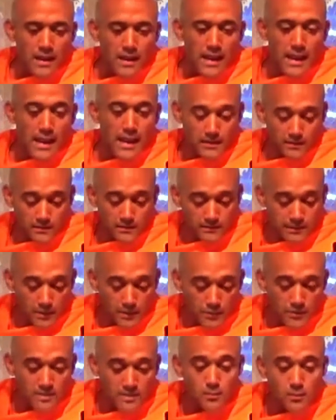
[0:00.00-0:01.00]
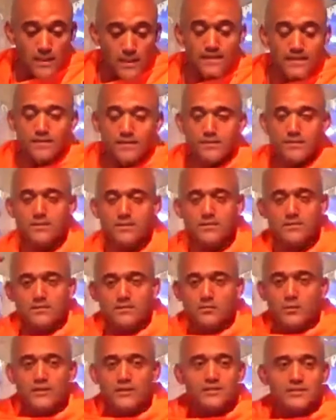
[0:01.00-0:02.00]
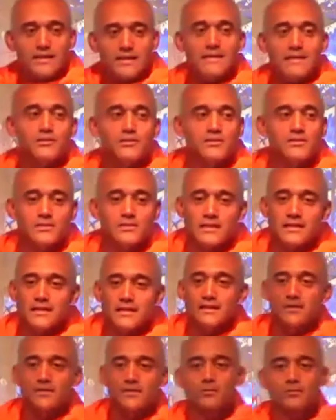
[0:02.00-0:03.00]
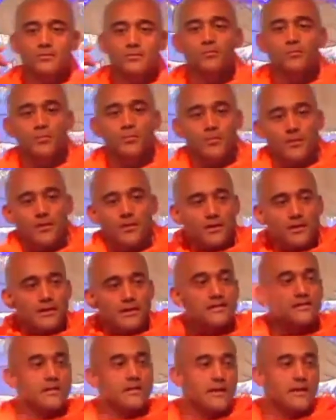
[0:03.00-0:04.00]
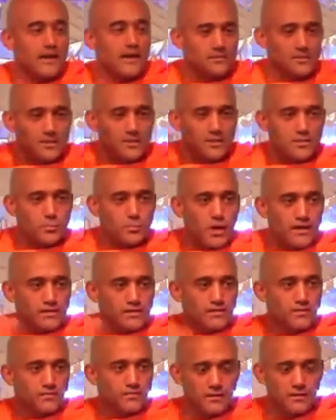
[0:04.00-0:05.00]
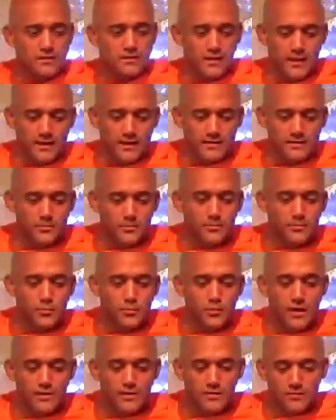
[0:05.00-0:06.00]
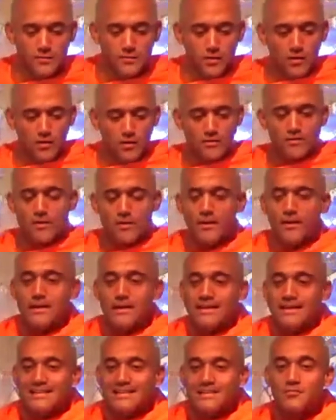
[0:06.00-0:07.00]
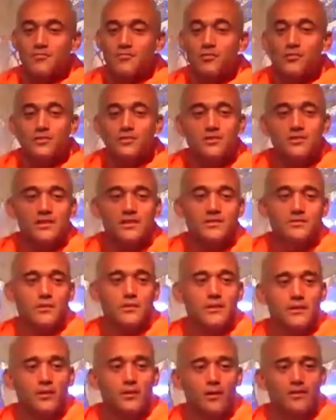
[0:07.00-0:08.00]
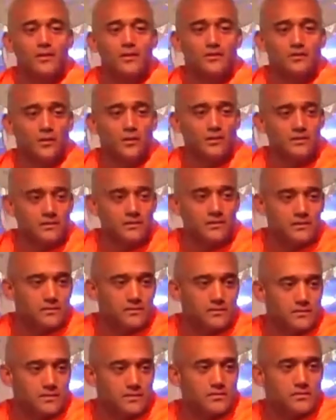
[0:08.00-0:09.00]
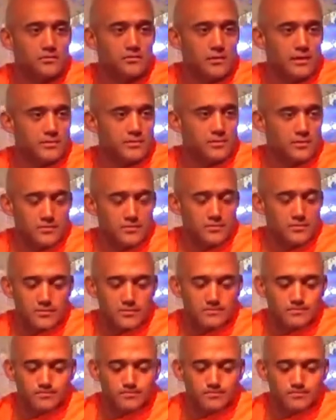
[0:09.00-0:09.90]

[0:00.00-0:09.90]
And they would explain that there are these three stages in hesychasm, in this practice of hesychasm, prayer of the heart. The first stage is what they called catharsis. These are Greek terms.